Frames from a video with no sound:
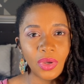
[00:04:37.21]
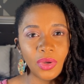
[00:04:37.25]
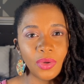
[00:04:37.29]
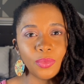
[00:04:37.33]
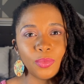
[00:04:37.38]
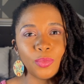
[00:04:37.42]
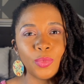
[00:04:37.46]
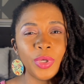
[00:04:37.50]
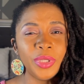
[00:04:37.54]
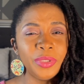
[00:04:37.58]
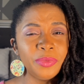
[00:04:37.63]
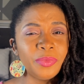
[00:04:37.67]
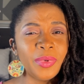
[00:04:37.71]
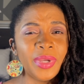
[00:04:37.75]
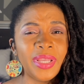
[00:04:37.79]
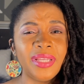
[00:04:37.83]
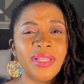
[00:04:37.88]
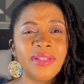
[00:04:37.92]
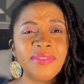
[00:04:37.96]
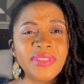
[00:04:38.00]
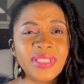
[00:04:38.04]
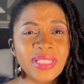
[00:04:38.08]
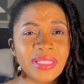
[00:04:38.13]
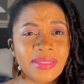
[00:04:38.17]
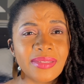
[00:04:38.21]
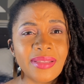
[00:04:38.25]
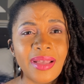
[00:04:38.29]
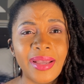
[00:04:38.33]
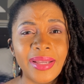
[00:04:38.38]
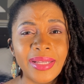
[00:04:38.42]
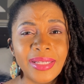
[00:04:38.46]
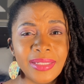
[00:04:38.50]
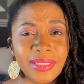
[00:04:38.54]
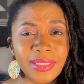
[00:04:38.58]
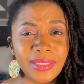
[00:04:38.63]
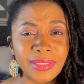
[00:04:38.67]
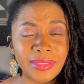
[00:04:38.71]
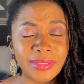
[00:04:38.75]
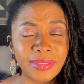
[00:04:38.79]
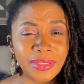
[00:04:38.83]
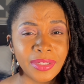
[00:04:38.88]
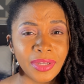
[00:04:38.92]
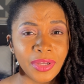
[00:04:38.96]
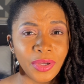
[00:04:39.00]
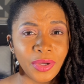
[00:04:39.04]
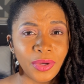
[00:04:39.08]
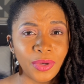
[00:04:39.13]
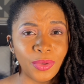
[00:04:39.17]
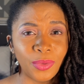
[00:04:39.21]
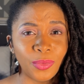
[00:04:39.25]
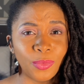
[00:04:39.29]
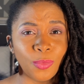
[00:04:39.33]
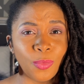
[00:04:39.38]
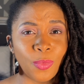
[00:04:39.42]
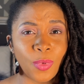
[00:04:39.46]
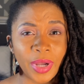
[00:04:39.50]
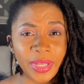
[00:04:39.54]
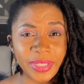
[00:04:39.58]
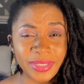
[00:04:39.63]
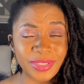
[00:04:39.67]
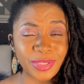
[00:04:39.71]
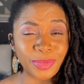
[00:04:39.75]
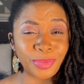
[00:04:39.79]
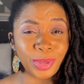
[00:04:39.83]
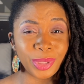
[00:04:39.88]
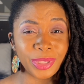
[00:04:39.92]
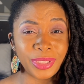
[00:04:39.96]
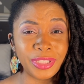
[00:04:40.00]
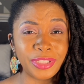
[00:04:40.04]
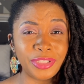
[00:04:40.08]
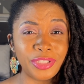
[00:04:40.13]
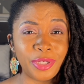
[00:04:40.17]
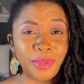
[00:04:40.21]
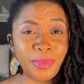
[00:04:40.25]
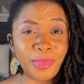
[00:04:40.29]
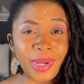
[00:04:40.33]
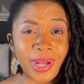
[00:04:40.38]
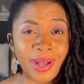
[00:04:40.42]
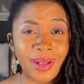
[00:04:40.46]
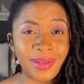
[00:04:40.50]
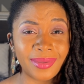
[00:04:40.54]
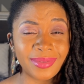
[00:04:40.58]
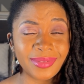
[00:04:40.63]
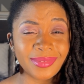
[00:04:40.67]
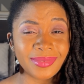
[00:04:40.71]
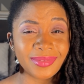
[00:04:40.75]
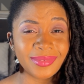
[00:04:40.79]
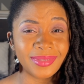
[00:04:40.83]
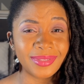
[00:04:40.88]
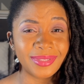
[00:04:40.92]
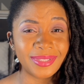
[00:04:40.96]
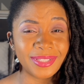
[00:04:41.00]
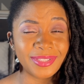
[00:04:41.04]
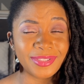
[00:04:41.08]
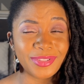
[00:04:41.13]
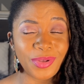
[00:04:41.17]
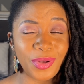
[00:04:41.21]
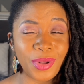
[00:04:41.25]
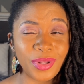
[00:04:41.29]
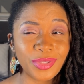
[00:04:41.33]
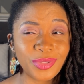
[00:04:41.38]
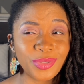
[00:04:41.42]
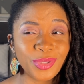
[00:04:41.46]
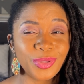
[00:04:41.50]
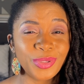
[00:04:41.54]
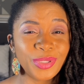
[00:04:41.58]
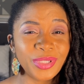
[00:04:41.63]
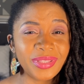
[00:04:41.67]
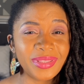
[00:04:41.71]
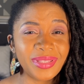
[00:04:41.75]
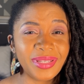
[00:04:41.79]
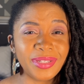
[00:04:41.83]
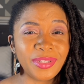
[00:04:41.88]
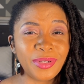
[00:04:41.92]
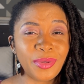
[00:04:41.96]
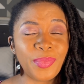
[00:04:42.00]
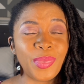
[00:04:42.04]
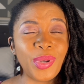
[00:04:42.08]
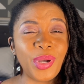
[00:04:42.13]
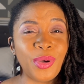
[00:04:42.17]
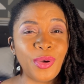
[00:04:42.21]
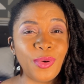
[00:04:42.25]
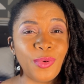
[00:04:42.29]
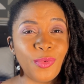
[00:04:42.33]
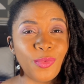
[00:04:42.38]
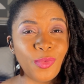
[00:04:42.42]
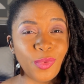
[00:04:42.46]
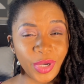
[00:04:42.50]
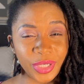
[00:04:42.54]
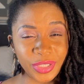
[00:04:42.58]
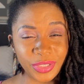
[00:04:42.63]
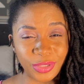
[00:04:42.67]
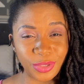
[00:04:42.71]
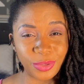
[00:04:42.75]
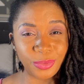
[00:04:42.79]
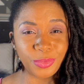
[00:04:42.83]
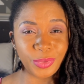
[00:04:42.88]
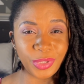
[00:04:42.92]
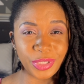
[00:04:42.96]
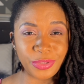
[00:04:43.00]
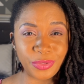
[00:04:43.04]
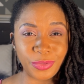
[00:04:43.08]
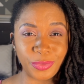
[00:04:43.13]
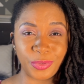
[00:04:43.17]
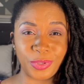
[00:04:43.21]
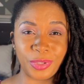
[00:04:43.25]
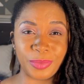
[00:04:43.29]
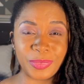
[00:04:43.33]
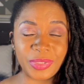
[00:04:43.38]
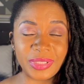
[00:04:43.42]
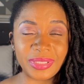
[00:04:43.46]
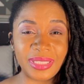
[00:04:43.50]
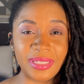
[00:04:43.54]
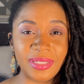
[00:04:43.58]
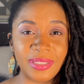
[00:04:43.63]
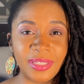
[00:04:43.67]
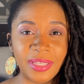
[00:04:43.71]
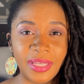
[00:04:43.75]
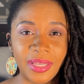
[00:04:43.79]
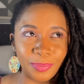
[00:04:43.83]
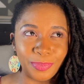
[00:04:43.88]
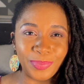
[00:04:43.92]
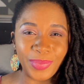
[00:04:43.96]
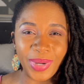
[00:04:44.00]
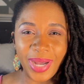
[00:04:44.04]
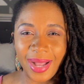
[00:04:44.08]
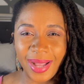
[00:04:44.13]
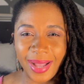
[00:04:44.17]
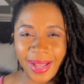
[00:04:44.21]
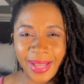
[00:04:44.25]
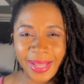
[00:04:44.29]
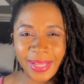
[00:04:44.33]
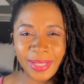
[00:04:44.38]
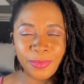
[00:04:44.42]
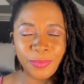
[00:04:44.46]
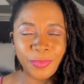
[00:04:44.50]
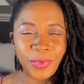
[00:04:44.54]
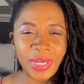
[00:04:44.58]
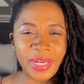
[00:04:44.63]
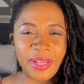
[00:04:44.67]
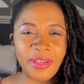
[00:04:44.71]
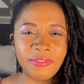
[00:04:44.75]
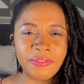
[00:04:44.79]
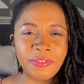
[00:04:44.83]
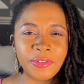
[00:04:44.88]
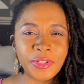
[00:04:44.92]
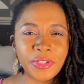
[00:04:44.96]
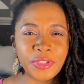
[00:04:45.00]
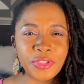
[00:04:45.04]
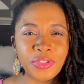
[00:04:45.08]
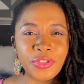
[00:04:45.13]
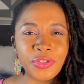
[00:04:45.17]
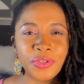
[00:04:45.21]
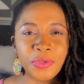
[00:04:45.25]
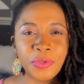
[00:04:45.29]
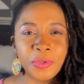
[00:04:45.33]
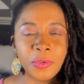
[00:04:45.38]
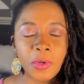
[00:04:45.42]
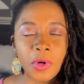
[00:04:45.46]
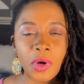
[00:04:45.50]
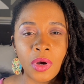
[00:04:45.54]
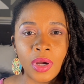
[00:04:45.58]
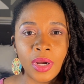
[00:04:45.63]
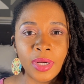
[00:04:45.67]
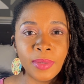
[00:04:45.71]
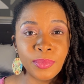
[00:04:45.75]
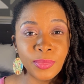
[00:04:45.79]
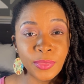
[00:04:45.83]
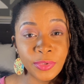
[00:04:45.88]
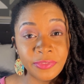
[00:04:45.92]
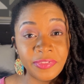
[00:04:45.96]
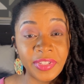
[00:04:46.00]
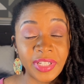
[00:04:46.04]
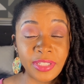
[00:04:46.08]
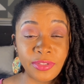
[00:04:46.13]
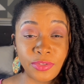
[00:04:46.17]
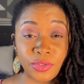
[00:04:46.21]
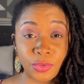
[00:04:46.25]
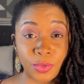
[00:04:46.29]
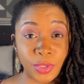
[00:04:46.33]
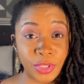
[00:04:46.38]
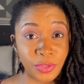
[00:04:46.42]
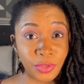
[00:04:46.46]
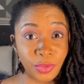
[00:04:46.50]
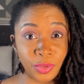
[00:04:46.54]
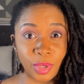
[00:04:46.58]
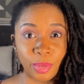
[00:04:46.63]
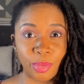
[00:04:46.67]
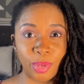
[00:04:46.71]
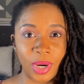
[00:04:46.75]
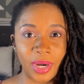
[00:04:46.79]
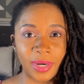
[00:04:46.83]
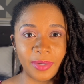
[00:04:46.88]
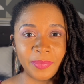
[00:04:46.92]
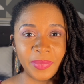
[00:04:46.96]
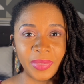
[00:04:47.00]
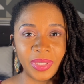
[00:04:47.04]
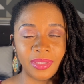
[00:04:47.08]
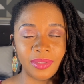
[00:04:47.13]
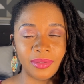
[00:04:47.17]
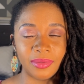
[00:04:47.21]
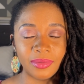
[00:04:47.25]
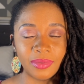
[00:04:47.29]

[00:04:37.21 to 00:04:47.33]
One way of deciding what to put in your box is also to think about what you would normally buy whenever you are moving into a new apartment.